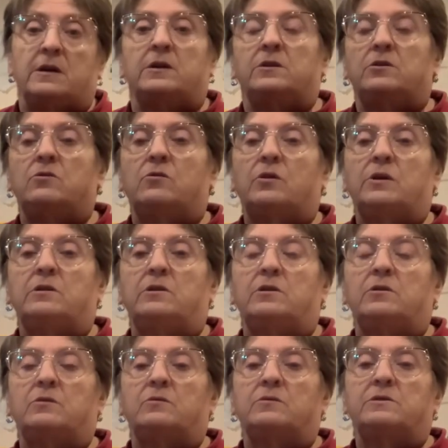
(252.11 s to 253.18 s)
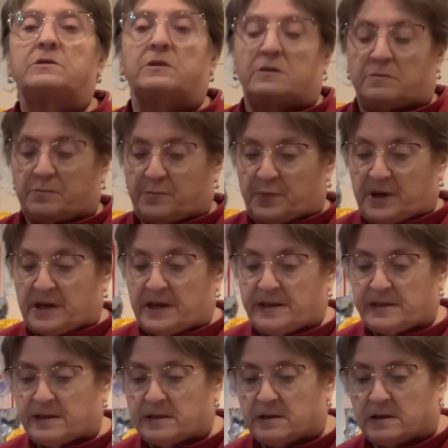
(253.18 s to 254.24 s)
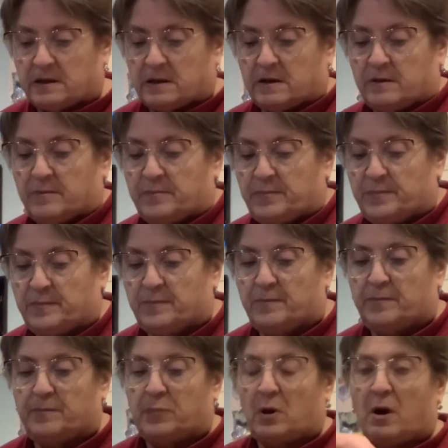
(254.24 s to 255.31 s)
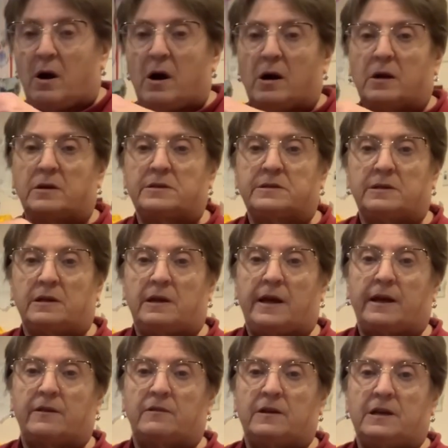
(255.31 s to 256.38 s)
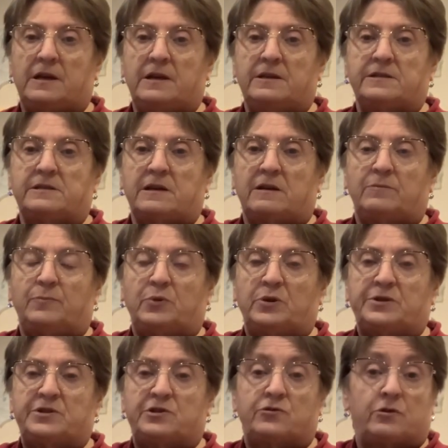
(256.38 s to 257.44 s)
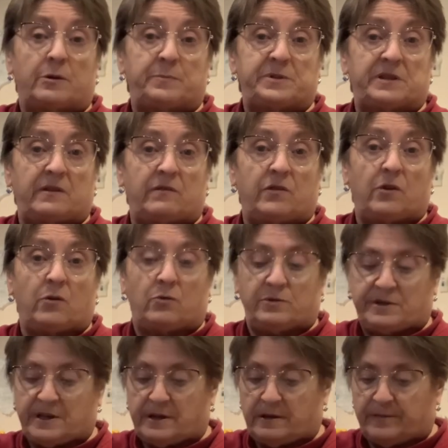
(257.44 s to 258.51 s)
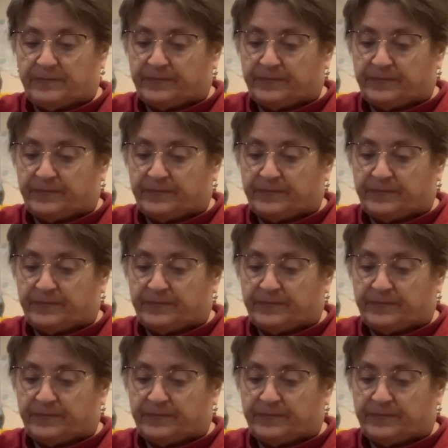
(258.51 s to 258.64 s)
You can use pieced blocks like these and put strips of those in.